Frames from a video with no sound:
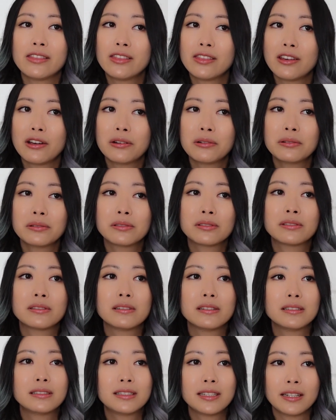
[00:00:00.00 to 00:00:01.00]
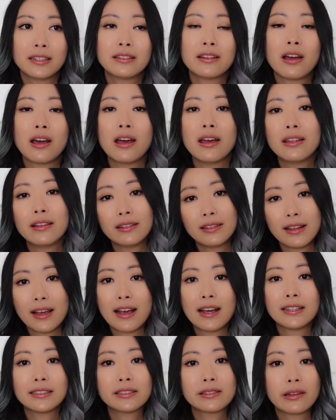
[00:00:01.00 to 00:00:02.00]
those did not
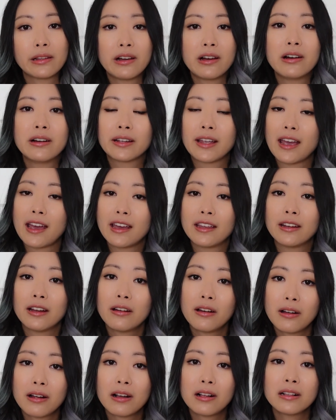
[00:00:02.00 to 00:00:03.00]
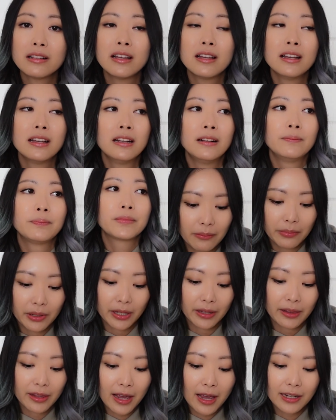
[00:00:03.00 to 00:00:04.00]
last long at all,
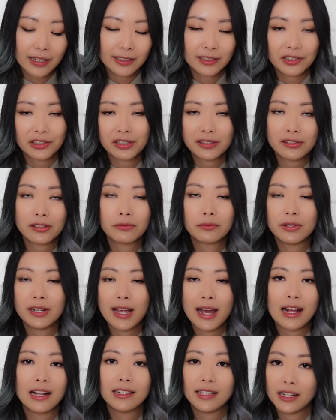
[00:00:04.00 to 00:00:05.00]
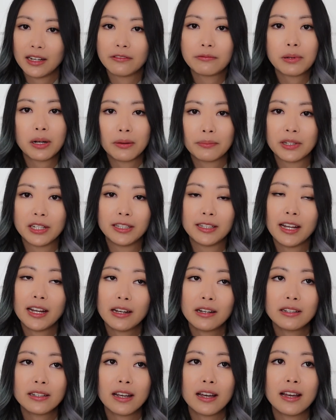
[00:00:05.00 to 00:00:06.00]
but that is just the reality of permanent
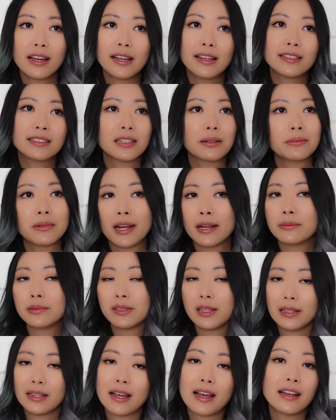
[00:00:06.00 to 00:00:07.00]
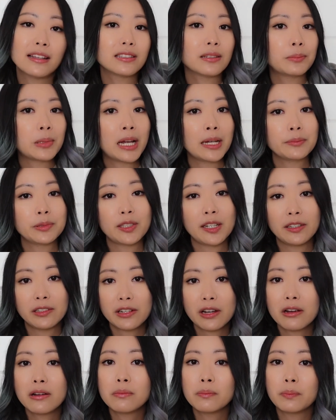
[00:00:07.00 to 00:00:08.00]
hair dyes. Sometimes they last, sometimes they
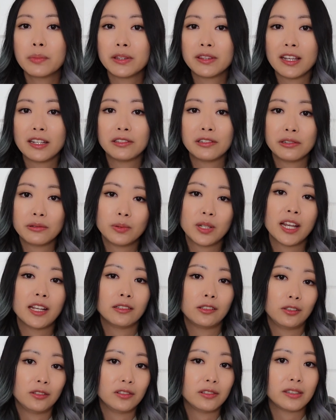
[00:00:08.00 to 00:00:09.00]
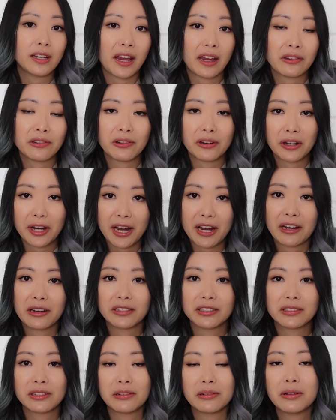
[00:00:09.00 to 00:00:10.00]
don't, but they do tend to stain your hair.
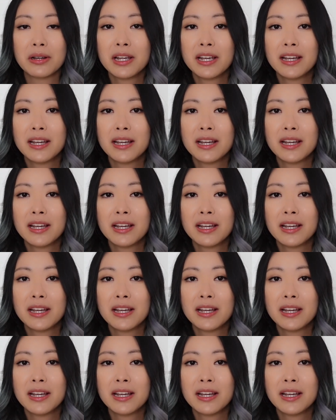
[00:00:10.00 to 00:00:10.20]
So